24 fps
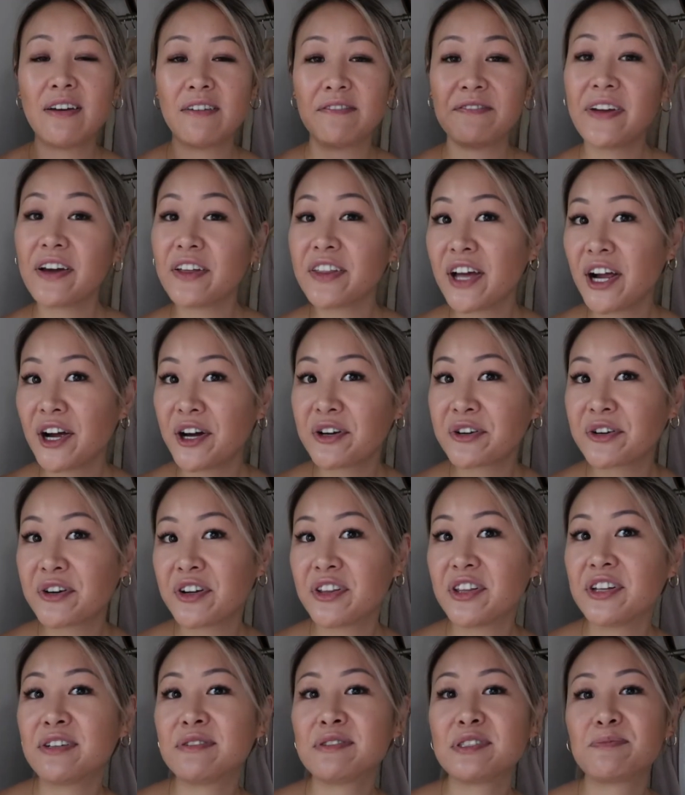fail the
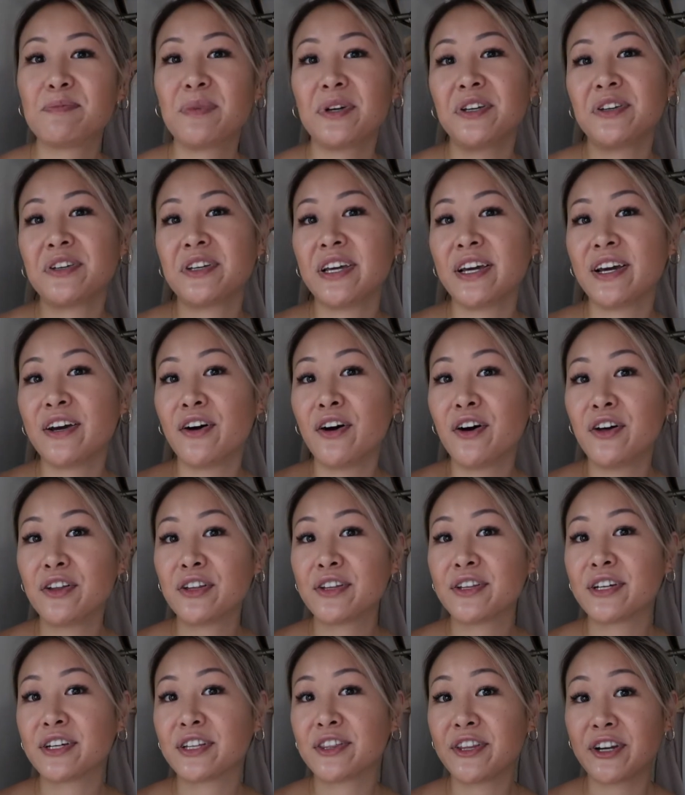algorithms, but you get all
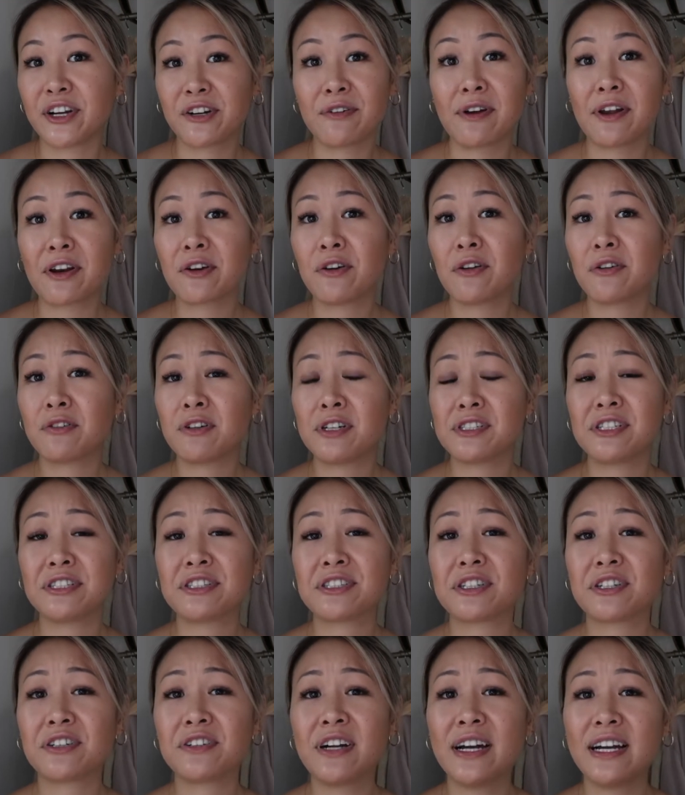the theoretical questions
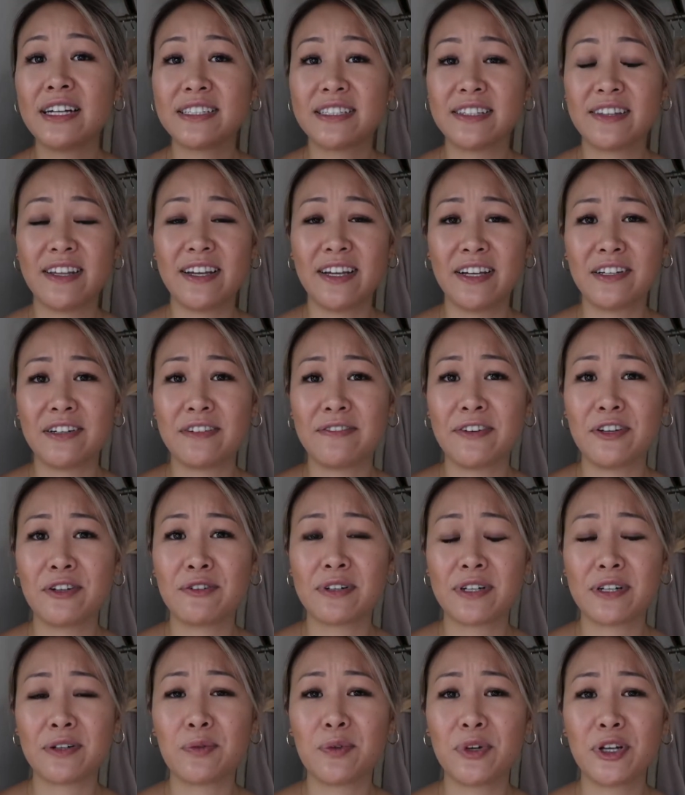correct, the
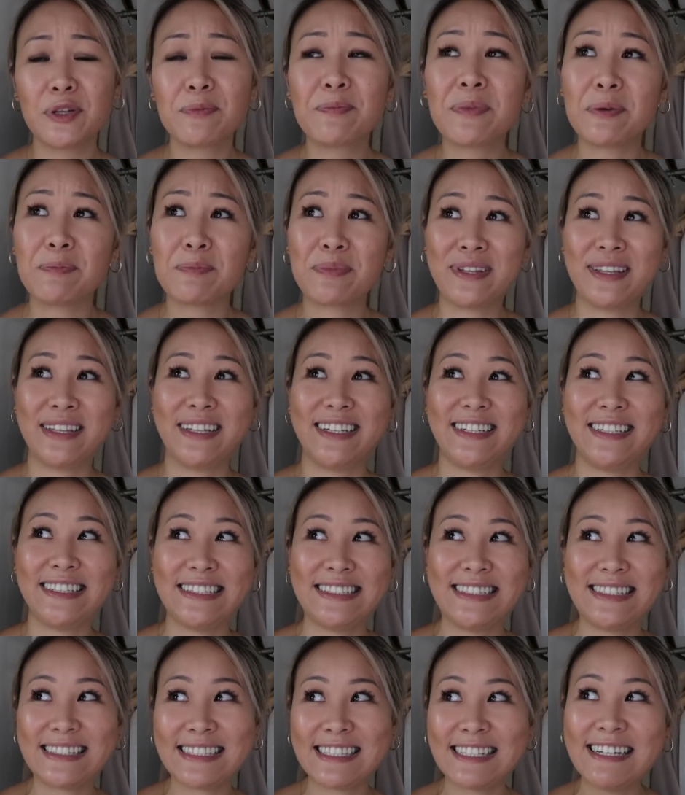interviewer will be
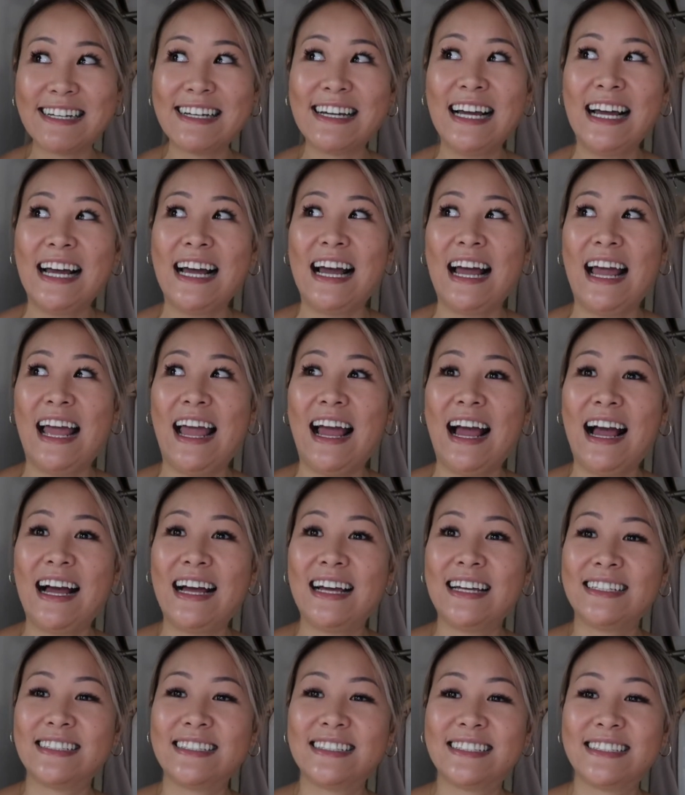pleased
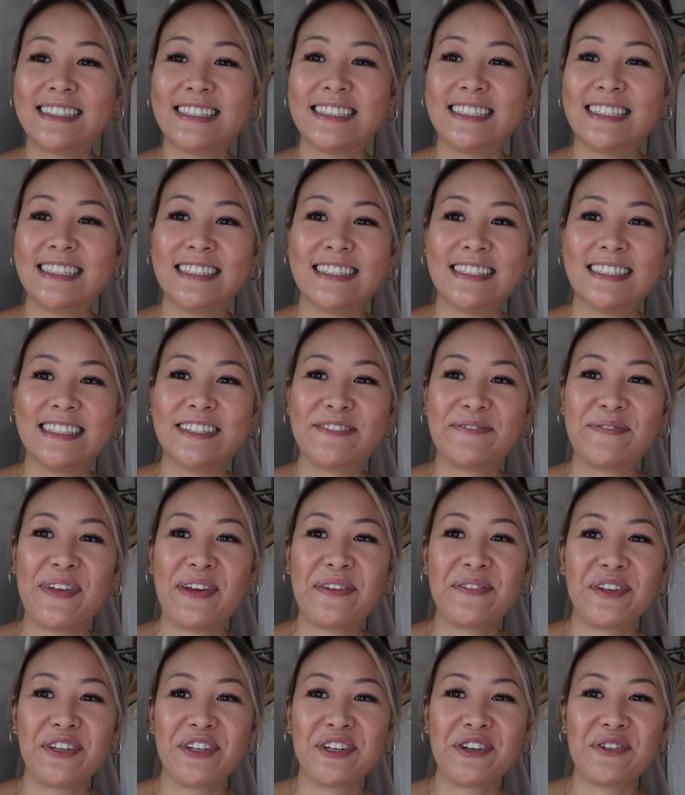and
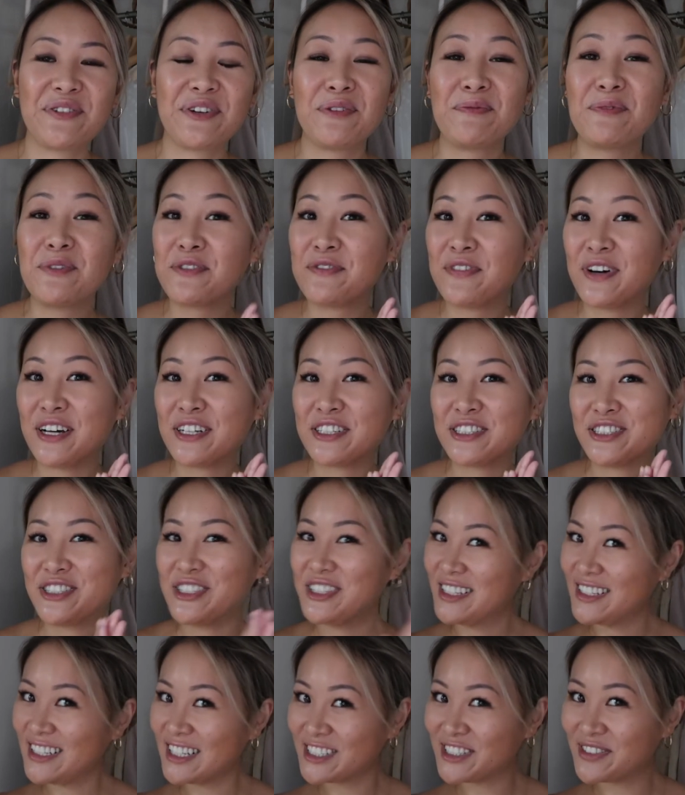maybe you will move on to
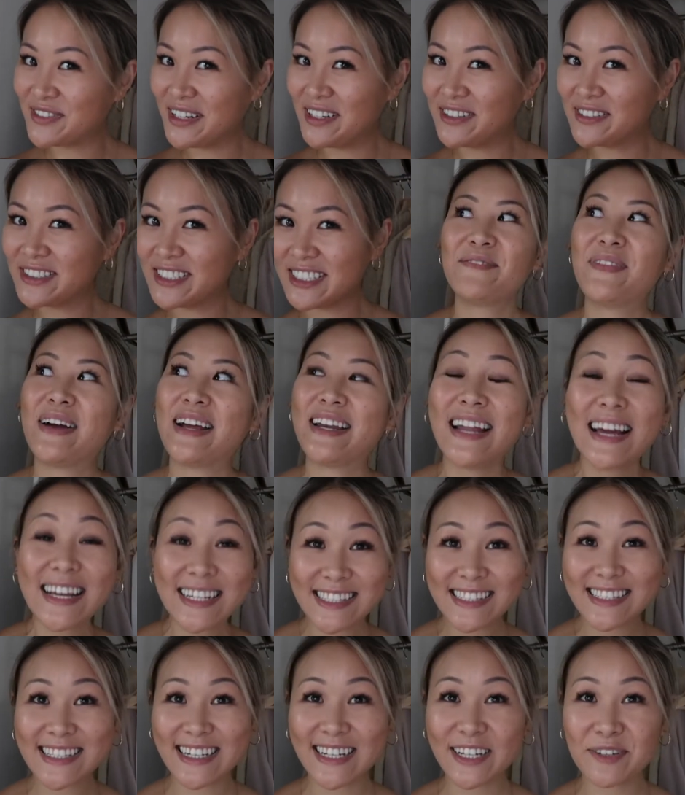the next round. My
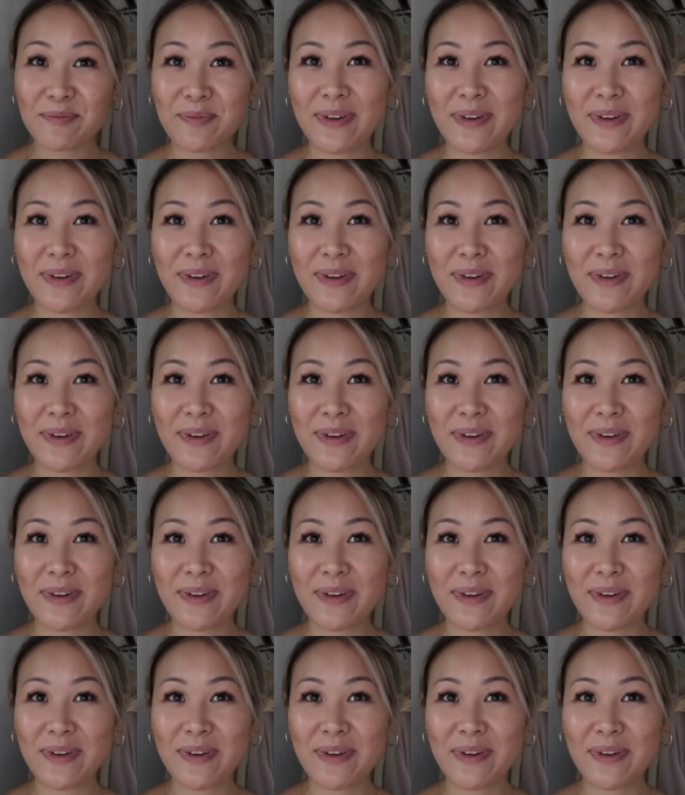next tip